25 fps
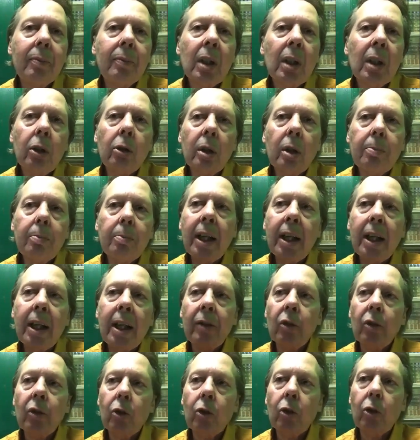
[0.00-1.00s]
You could be at
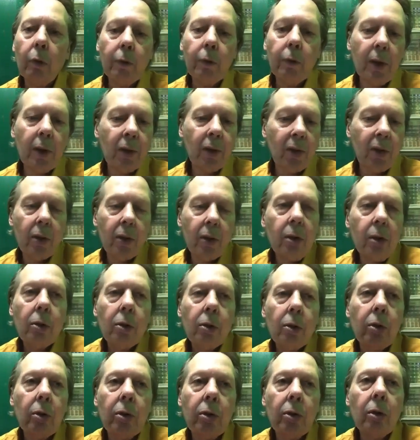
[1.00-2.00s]
service
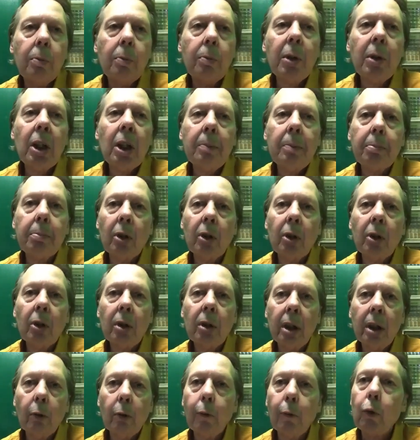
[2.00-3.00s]
to people
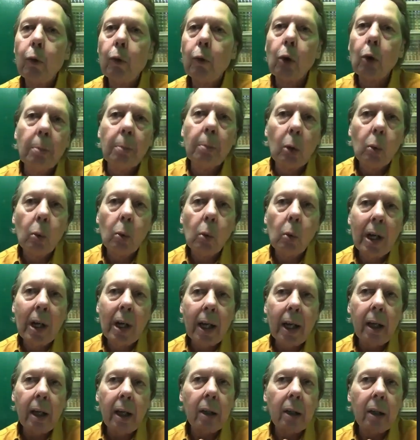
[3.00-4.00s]
in a formal
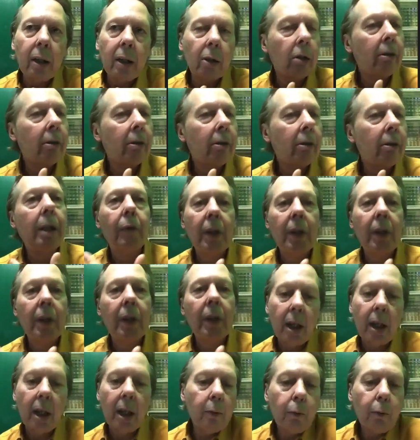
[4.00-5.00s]
way, or even an
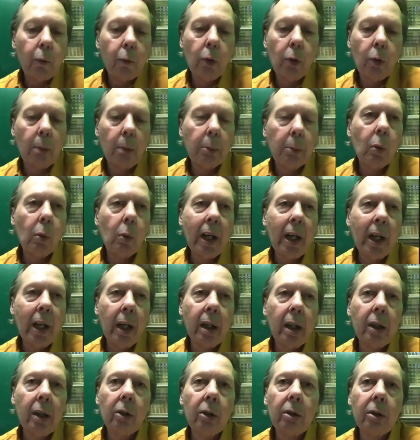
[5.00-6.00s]
informal way.
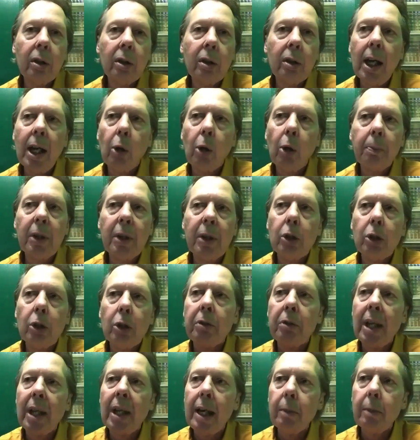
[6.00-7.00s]
You could help in your
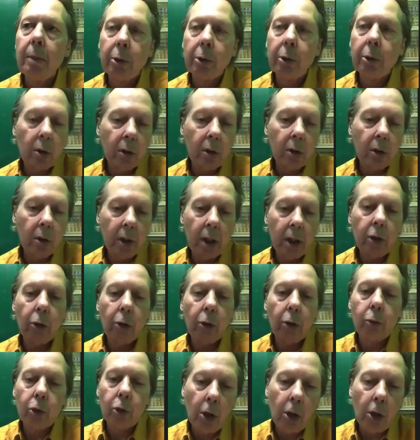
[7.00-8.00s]
neighborhood, in your
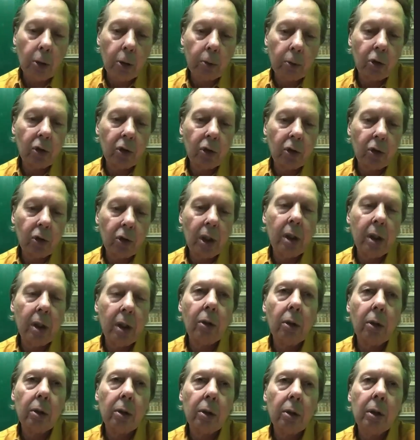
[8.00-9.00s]
church, in
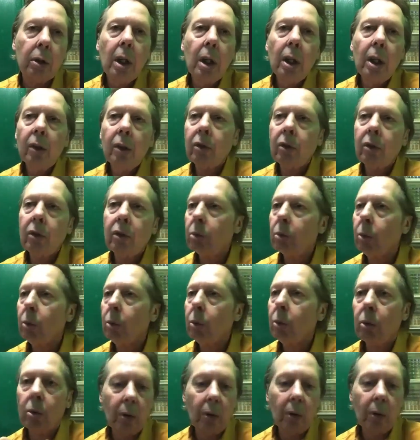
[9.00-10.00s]
your
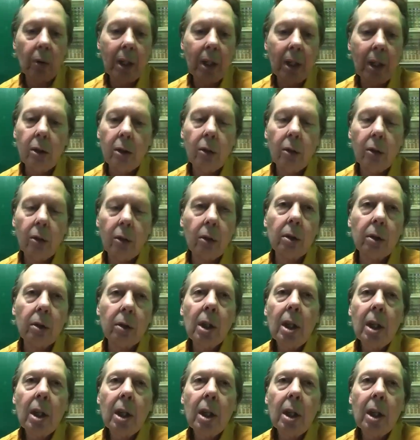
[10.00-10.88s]
school, in